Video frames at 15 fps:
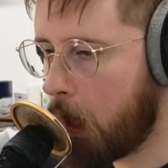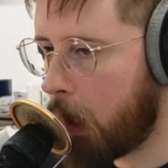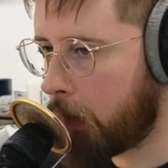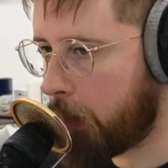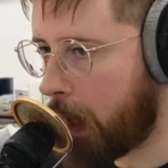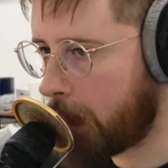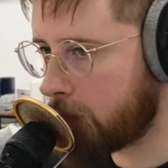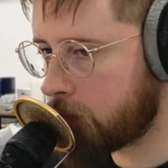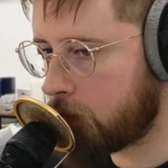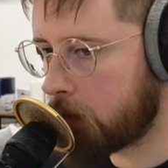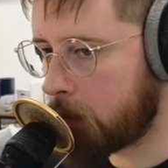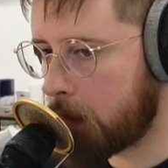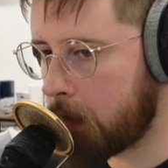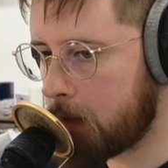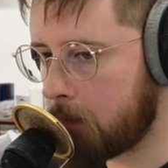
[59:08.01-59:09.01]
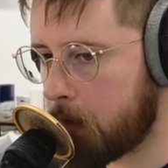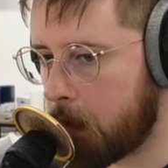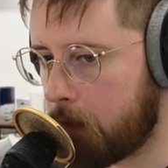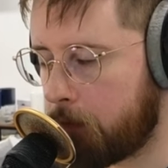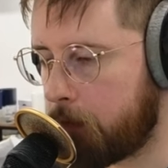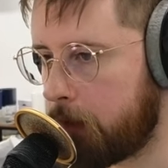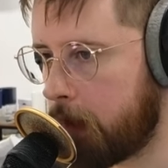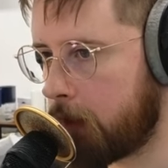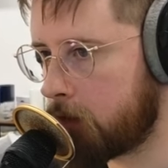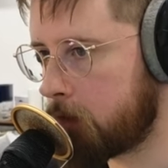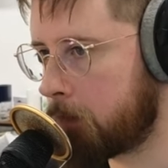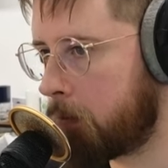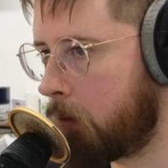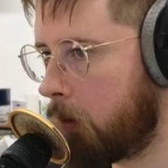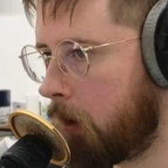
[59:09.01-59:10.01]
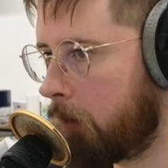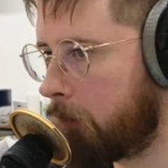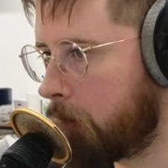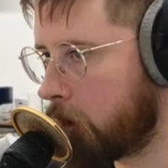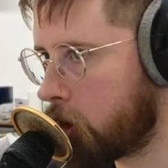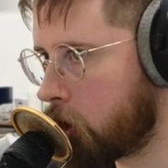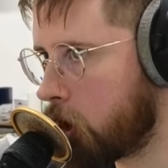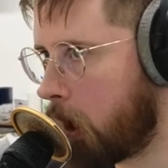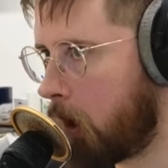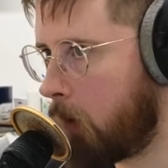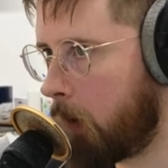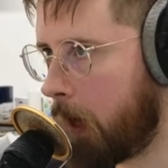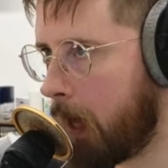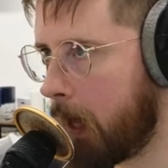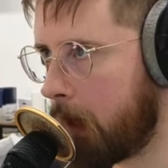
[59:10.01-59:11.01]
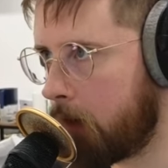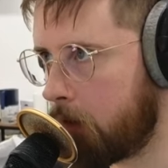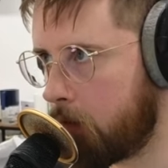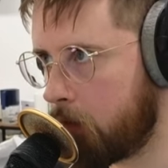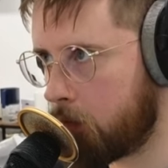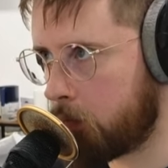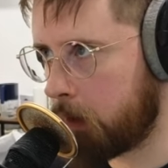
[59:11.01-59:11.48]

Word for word: Our thanks to Delete Me for their support of this show and